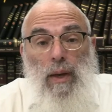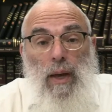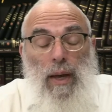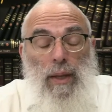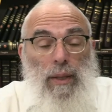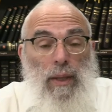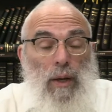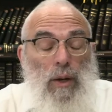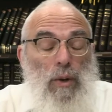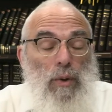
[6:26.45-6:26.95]

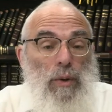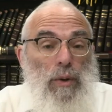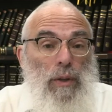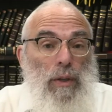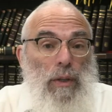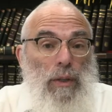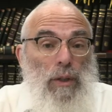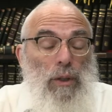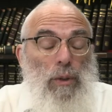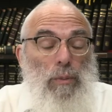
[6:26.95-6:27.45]
And they go a
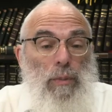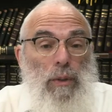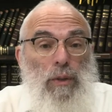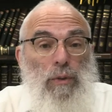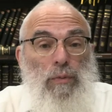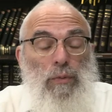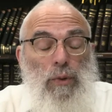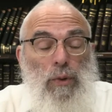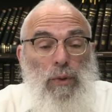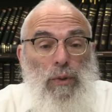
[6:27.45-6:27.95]
little
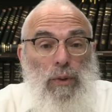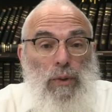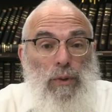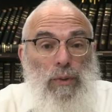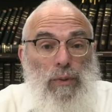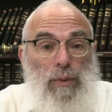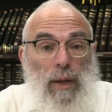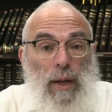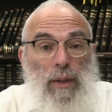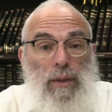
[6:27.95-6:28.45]
bit
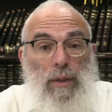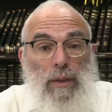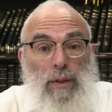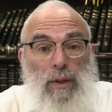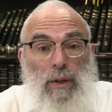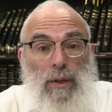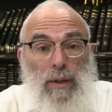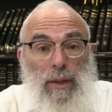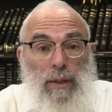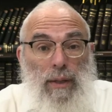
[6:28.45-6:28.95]
further, and the
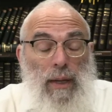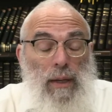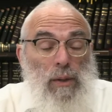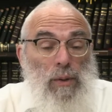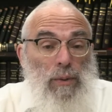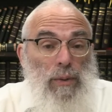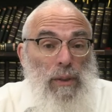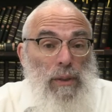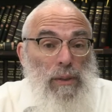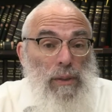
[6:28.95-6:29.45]
donkey not
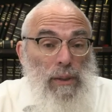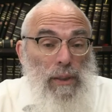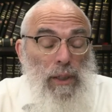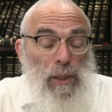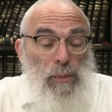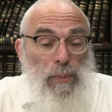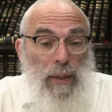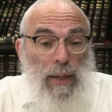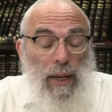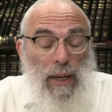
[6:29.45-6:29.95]
only
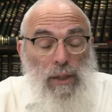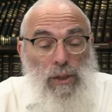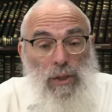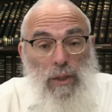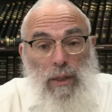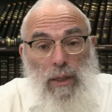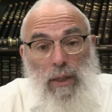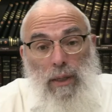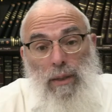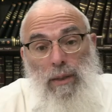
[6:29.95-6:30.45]
sits, but
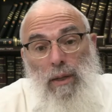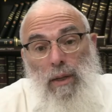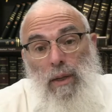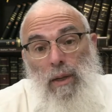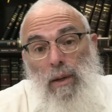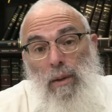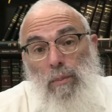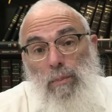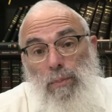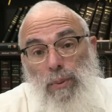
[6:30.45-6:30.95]
actually
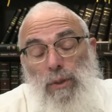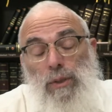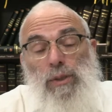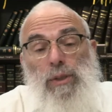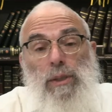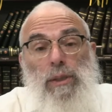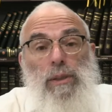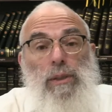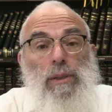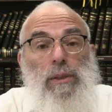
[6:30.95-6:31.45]

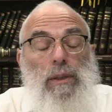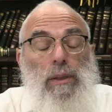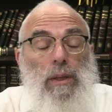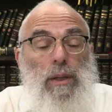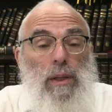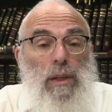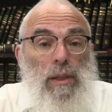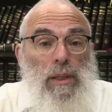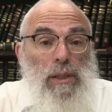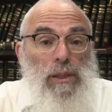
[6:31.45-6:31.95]
pushes
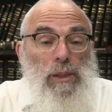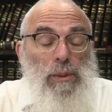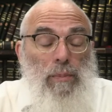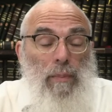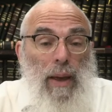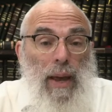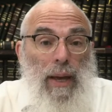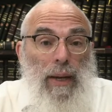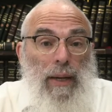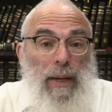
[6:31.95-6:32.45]
this
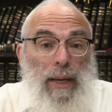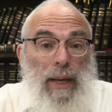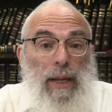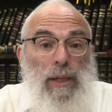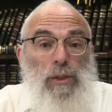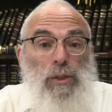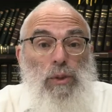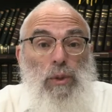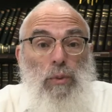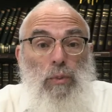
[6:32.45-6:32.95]
man
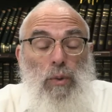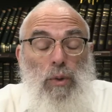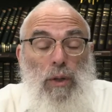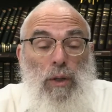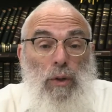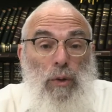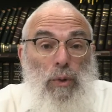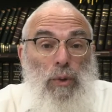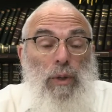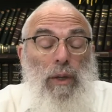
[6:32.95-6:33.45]
against the
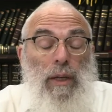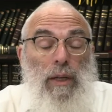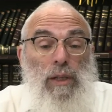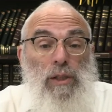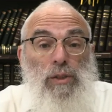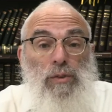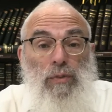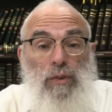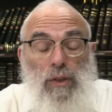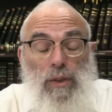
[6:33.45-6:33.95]
wall, hurting
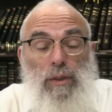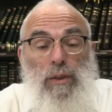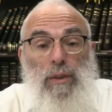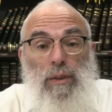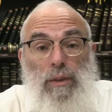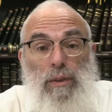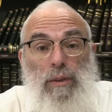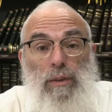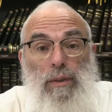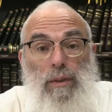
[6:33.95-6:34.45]
his foot.
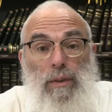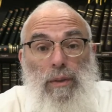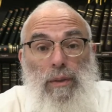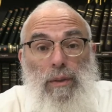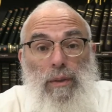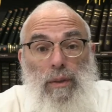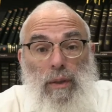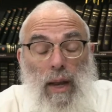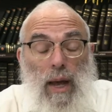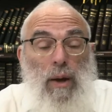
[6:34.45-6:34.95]

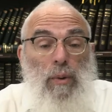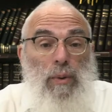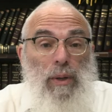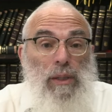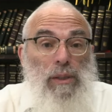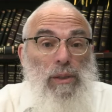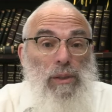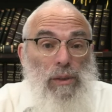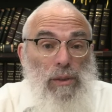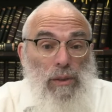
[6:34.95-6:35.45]
Now
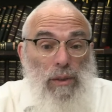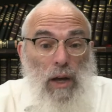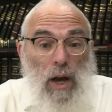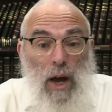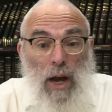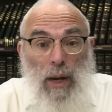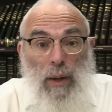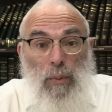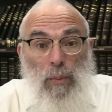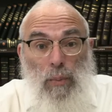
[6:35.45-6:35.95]
he's
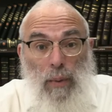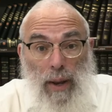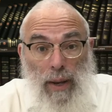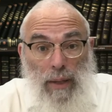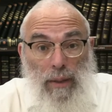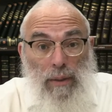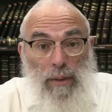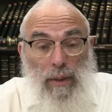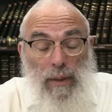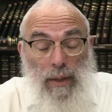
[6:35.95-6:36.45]

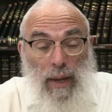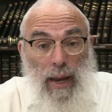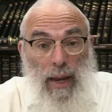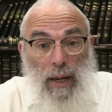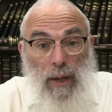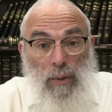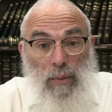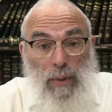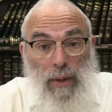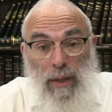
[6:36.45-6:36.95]
irate and
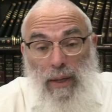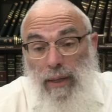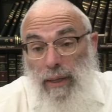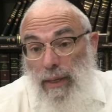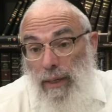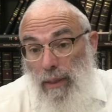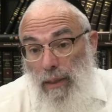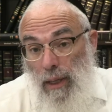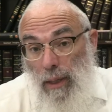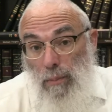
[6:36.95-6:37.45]
angry.
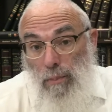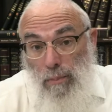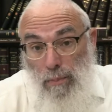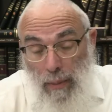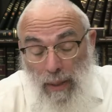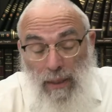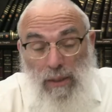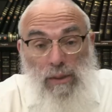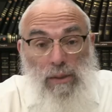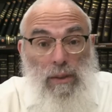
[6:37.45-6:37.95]
He
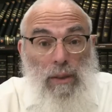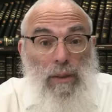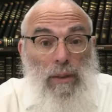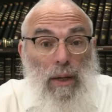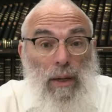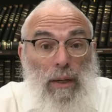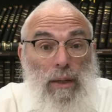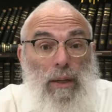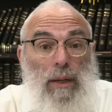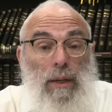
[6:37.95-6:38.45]
beats the
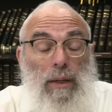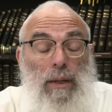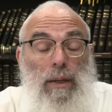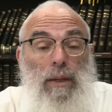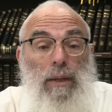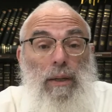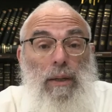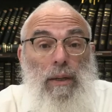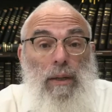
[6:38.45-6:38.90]
donkey.